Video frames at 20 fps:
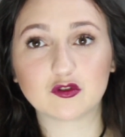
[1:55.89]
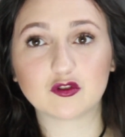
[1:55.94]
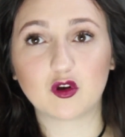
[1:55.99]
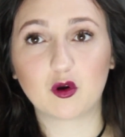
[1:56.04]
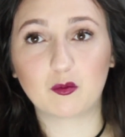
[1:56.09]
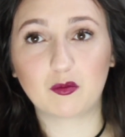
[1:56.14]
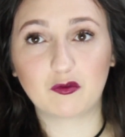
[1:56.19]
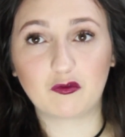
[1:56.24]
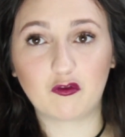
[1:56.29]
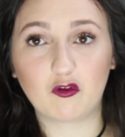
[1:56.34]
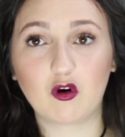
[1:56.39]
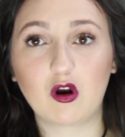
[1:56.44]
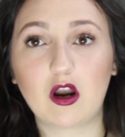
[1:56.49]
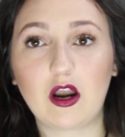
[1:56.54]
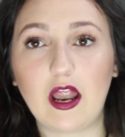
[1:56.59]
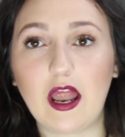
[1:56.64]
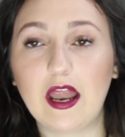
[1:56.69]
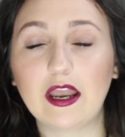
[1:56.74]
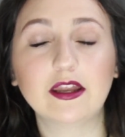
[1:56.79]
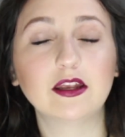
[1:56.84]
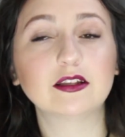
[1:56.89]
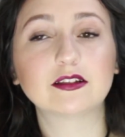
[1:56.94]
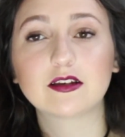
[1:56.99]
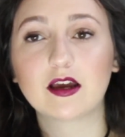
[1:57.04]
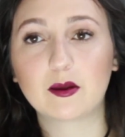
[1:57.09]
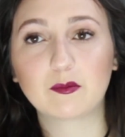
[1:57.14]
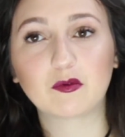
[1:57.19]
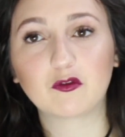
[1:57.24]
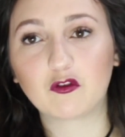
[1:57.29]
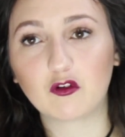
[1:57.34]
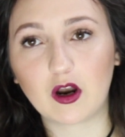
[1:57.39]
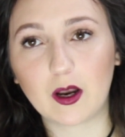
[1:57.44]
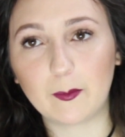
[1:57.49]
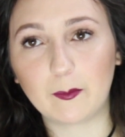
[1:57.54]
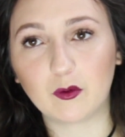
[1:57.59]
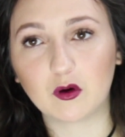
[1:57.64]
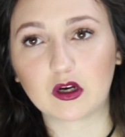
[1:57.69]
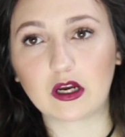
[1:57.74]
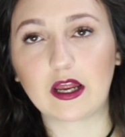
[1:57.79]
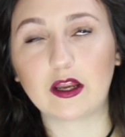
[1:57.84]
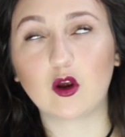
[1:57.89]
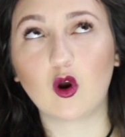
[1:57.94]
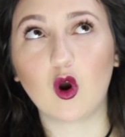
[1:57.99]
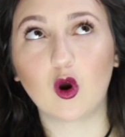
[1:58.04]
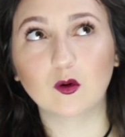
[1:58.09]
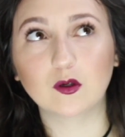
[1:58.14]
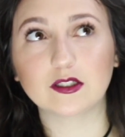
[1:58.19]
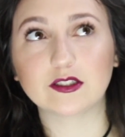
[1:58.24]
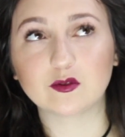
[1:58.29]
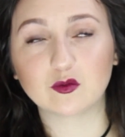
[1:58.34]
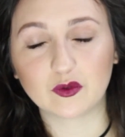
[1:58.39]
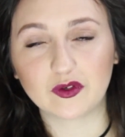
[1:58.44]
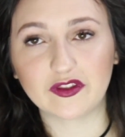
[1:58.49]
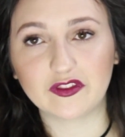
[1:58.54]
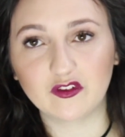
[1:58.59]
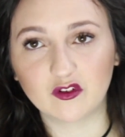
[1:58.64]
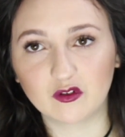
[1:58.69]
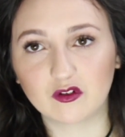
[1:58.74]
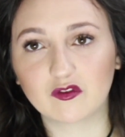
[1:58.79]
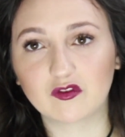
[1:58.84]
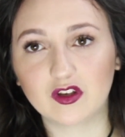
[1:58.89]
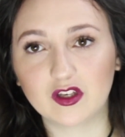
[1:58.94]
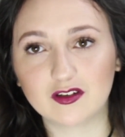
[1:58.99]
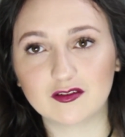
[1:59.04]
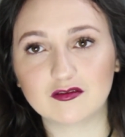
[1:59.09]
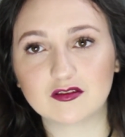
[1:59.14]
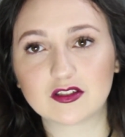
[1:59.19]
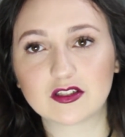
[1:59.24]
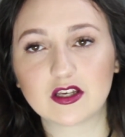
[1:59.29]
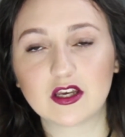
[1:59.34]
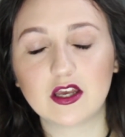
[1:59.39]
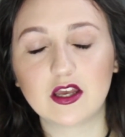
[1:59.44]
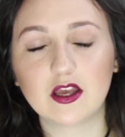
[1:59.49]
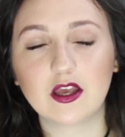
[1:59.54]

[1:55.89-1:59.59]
So anytime before I book, I always read the reviews,